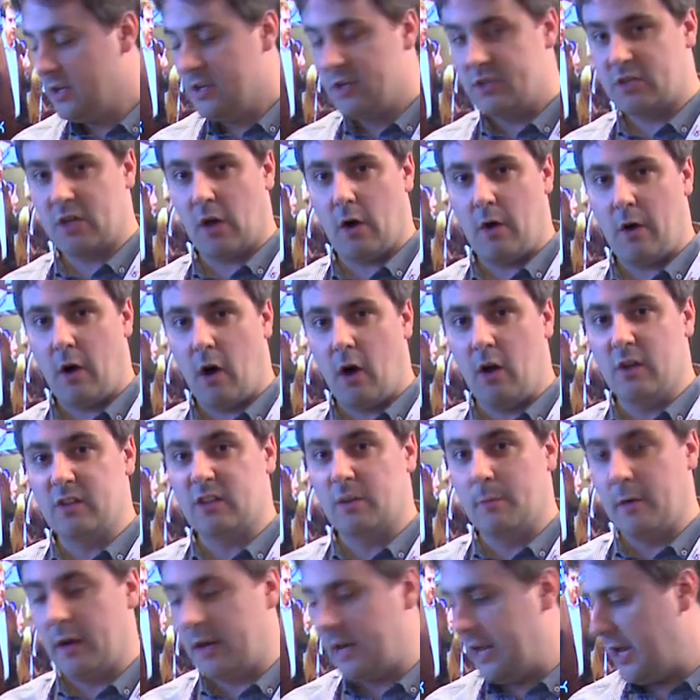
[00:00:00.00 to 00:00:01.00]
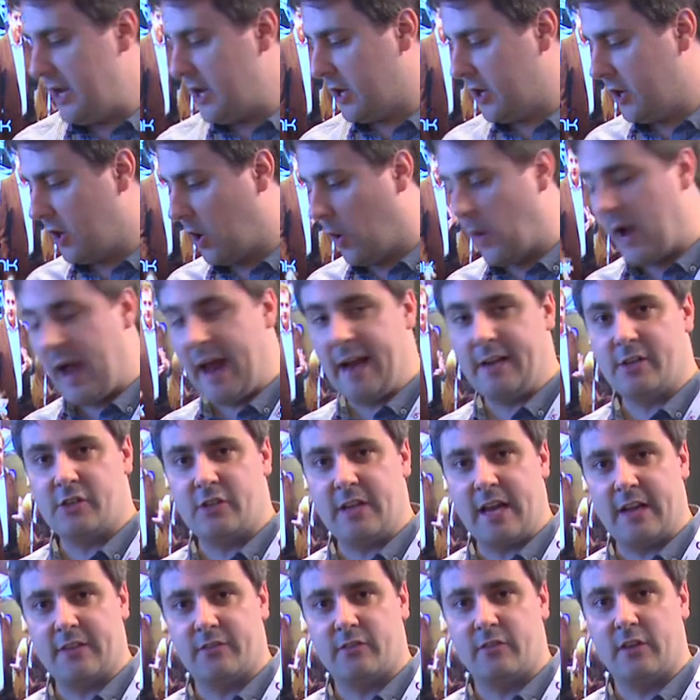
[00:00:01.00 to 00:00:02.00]
So ultimately, you can go
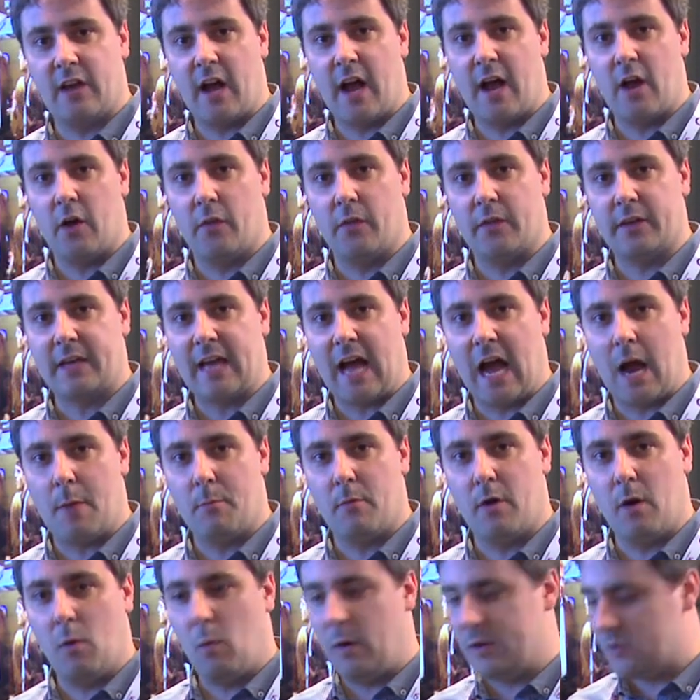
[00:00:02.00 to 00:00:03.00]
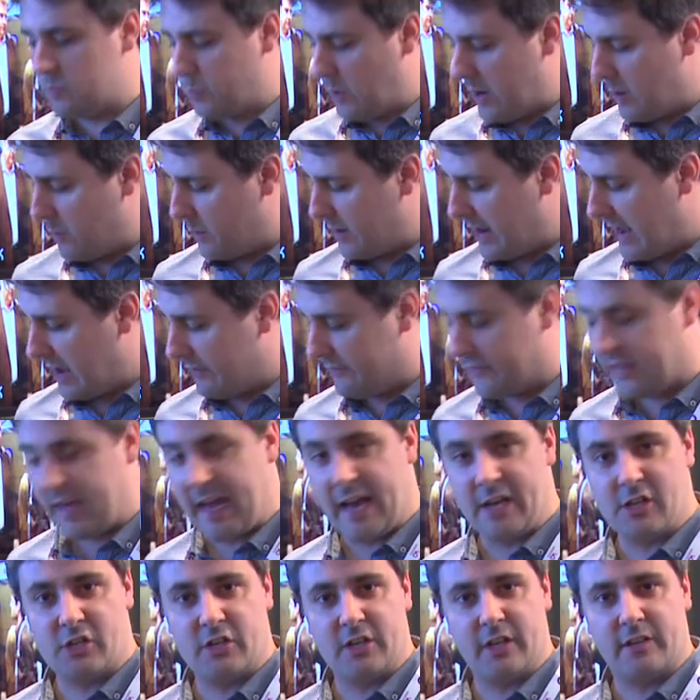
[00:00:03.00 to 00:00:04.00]
HDSDI on the camera, which is where we have the
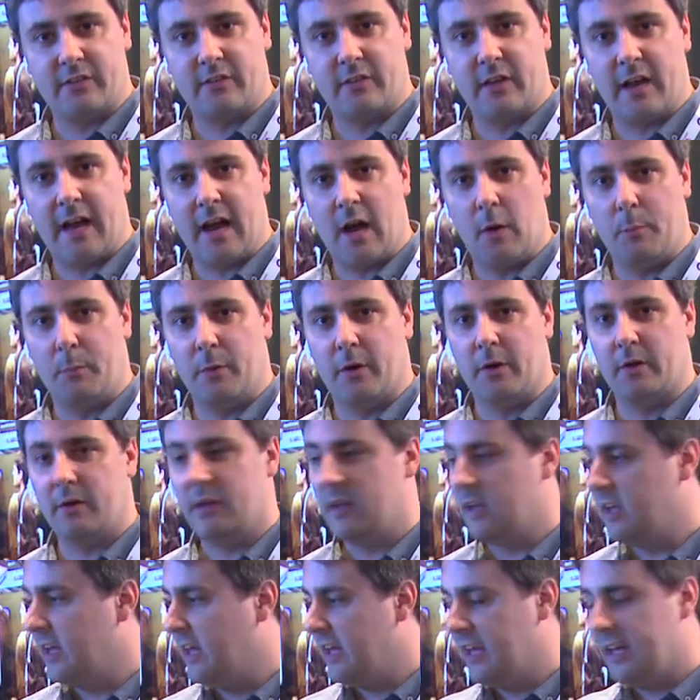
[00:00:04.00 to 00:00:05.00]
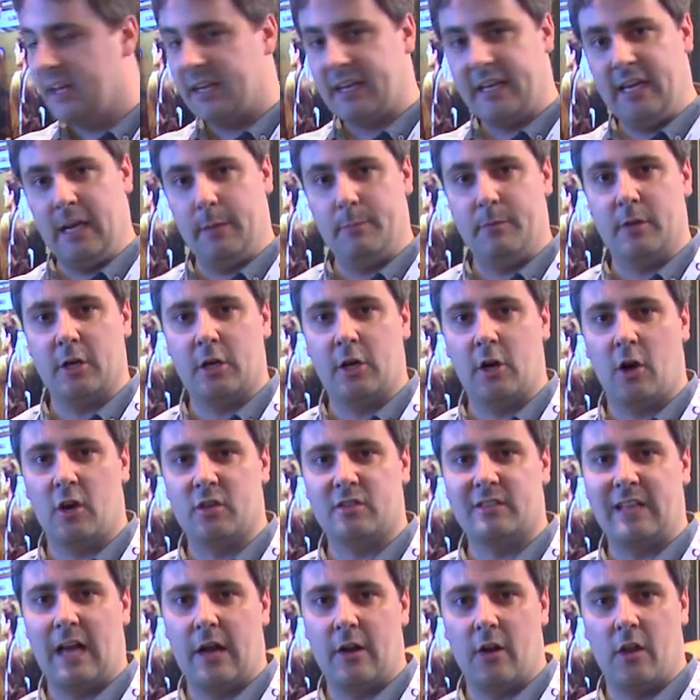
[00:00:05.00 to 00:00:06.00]
HDSDI output. Keep the
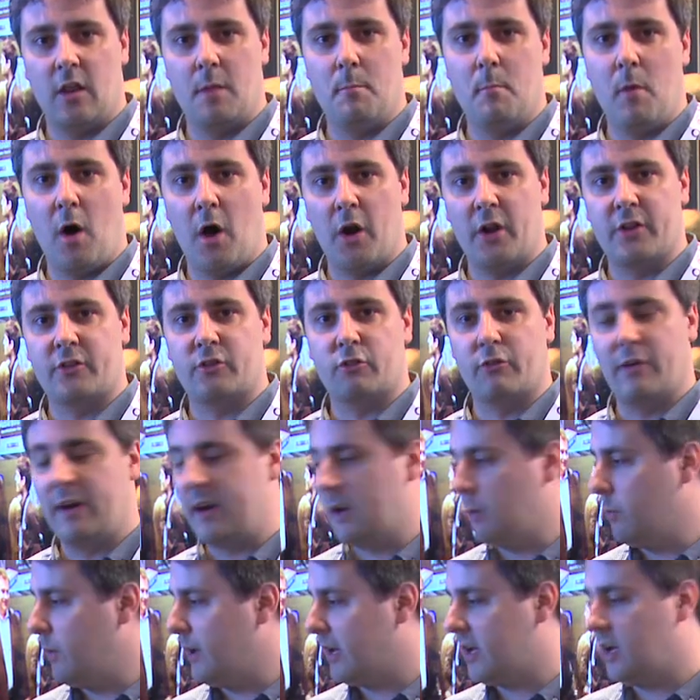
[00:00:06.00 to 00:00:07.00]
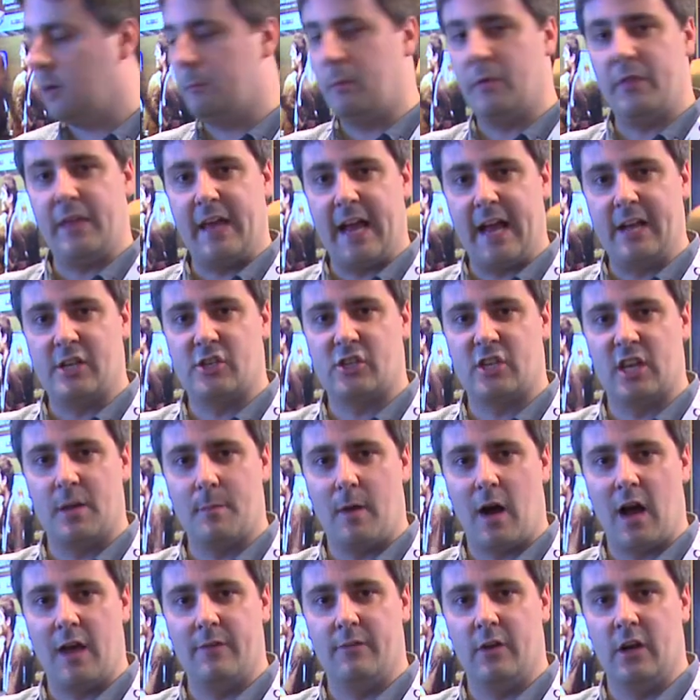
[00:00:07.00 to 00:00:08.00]
cost down on the monitoring, we can put the
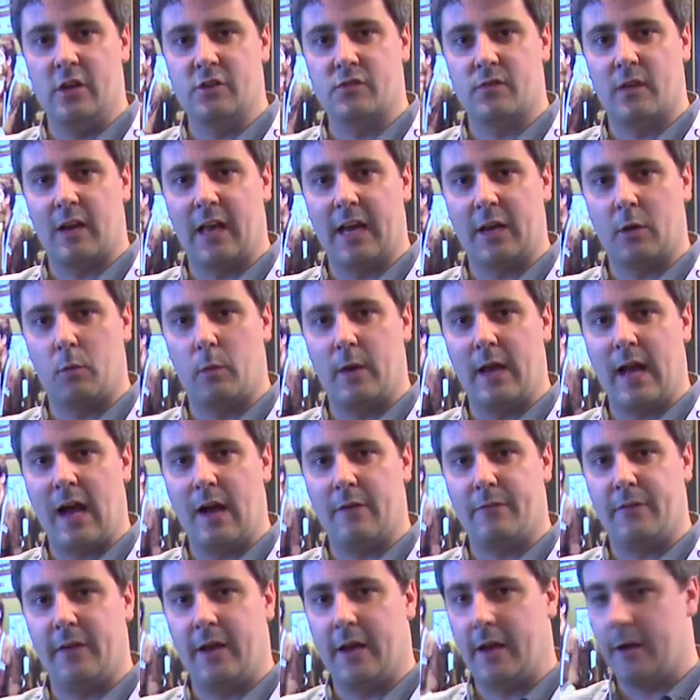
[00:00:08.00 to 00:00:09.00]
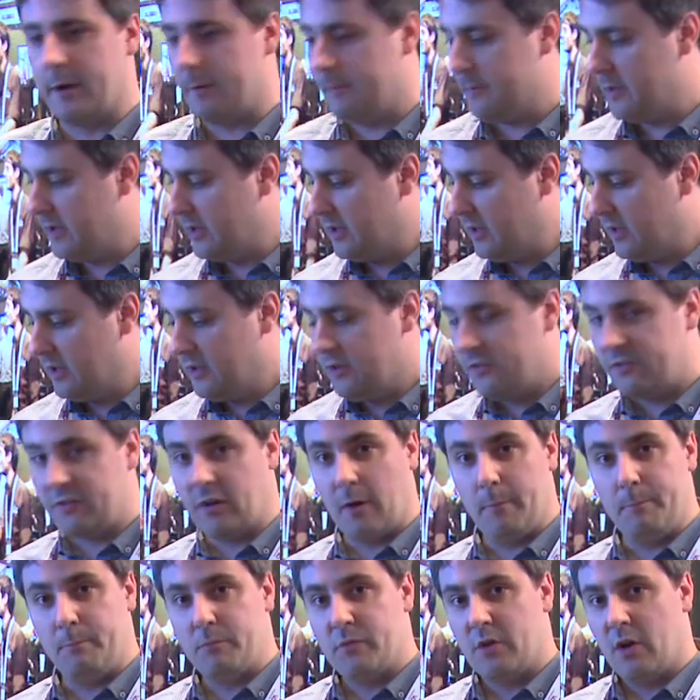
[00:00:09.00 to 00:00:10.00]
HDMI version like we have here.
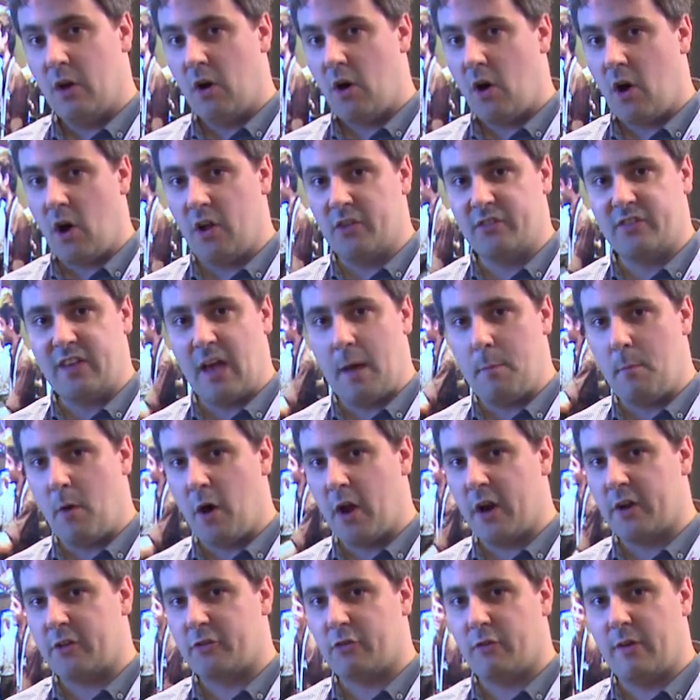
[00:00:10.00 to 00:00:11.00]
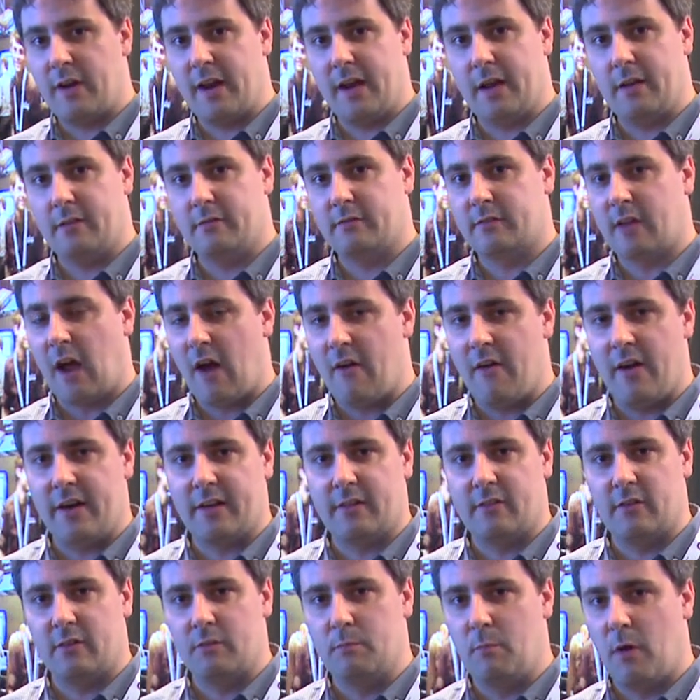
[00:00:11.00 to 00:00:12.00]
So on-set monitoring,
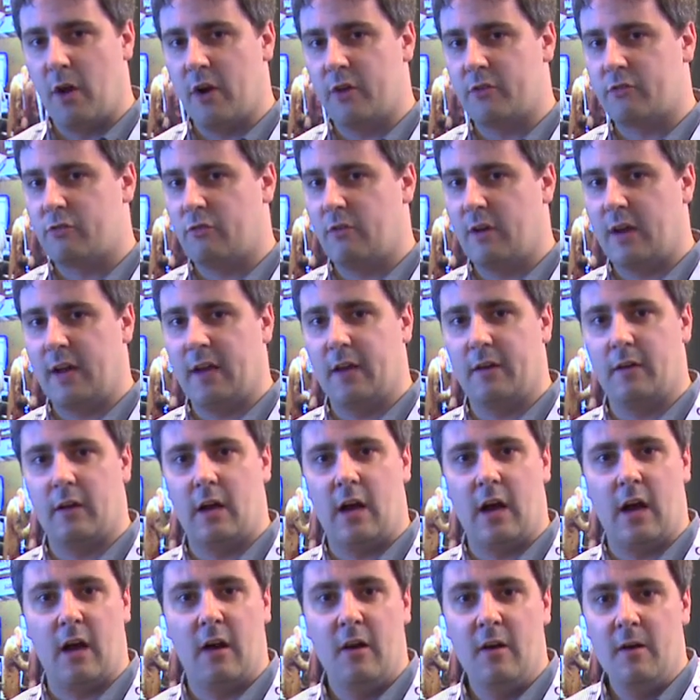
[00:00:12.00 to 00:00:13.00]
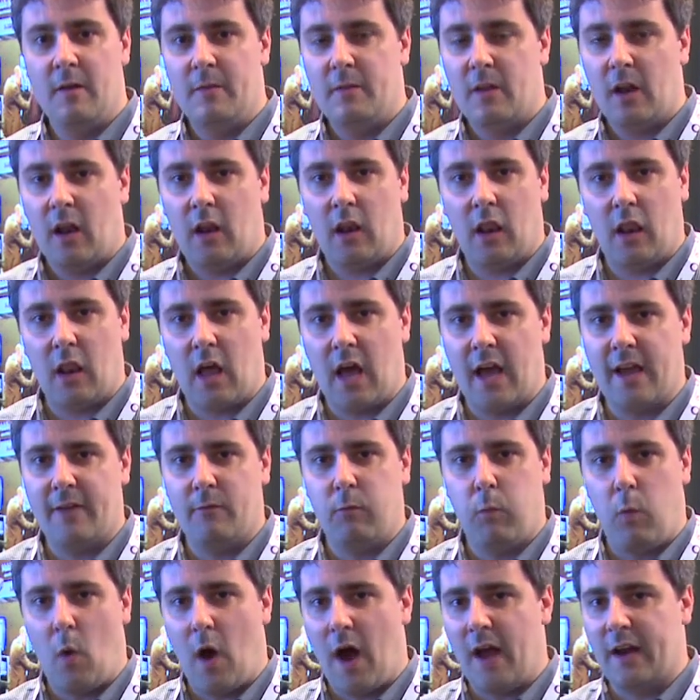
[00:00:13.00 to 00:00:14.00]
directors monitoring,
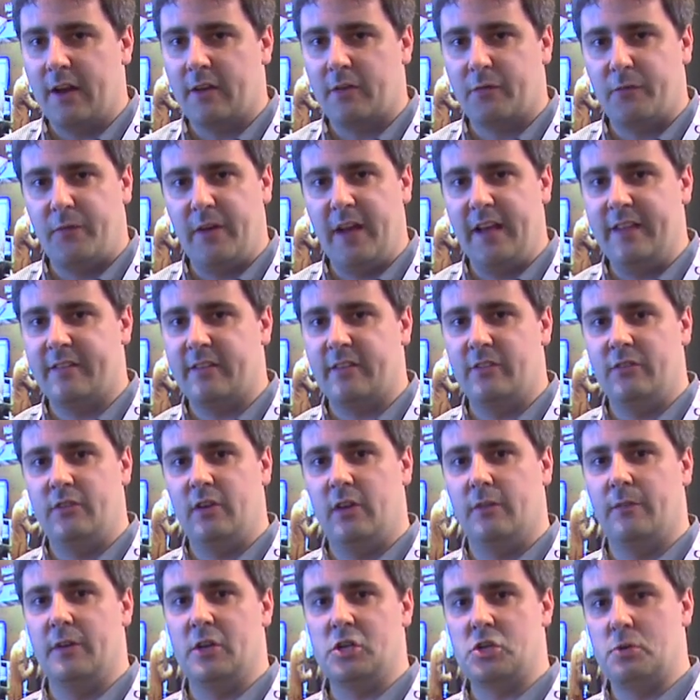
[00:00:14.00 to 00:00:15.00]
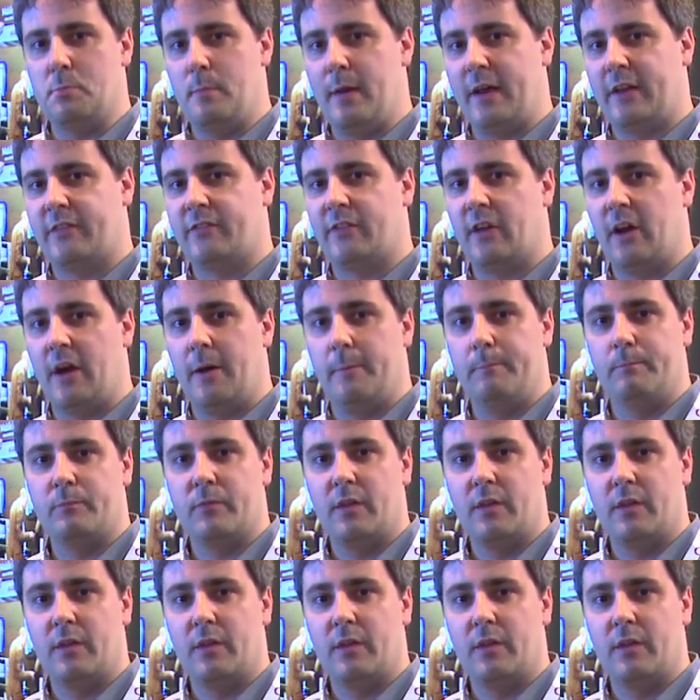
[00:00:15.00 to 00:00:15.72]
live wireless feeds into your vision mixer,